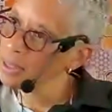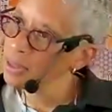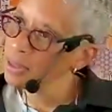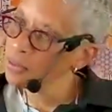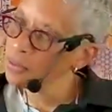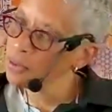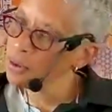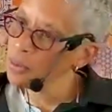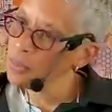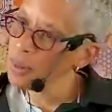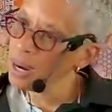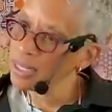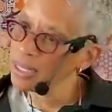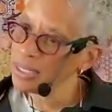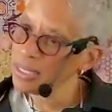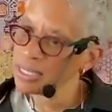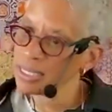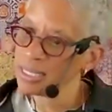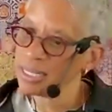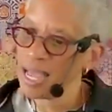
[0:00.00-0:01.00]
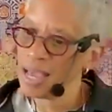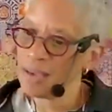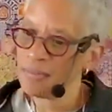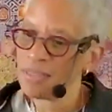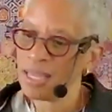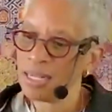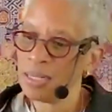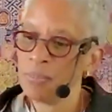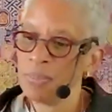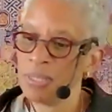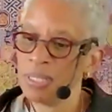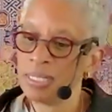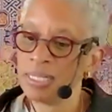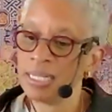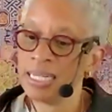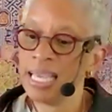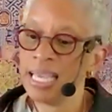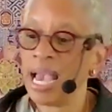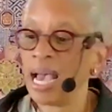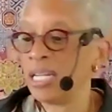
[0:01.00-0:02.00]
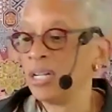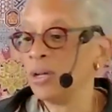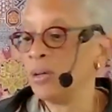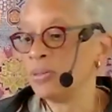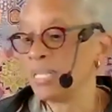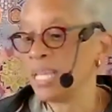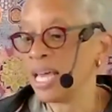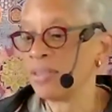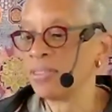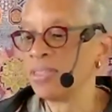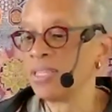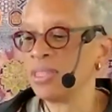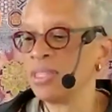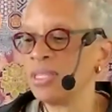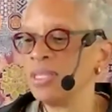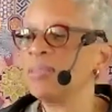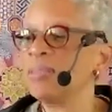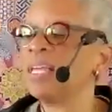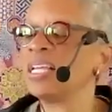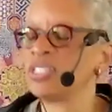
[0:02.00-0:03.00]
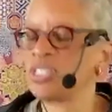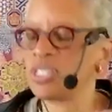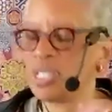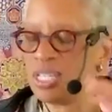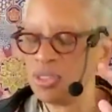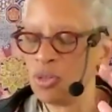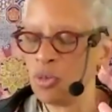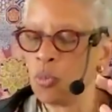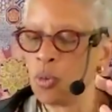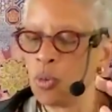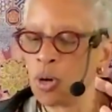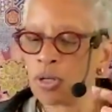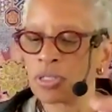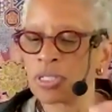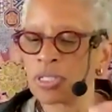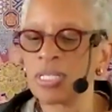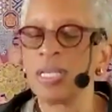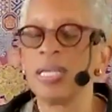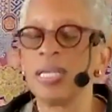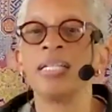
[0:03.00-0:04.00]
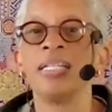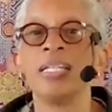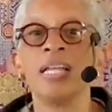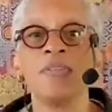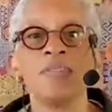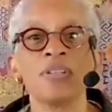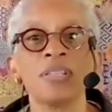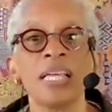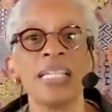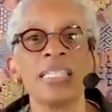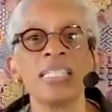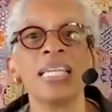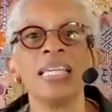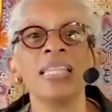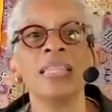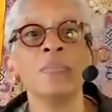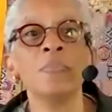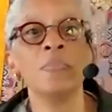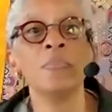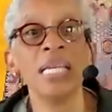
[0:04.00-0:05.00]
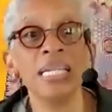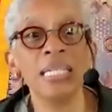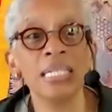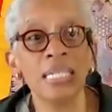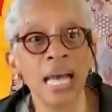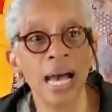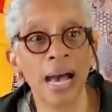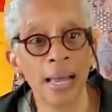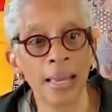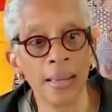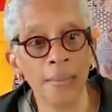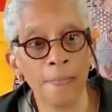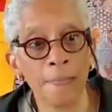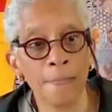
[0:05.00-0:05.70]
The robot doesn't have that ability. I don't doubt that that's in the works. Nevertheless, in the meantime,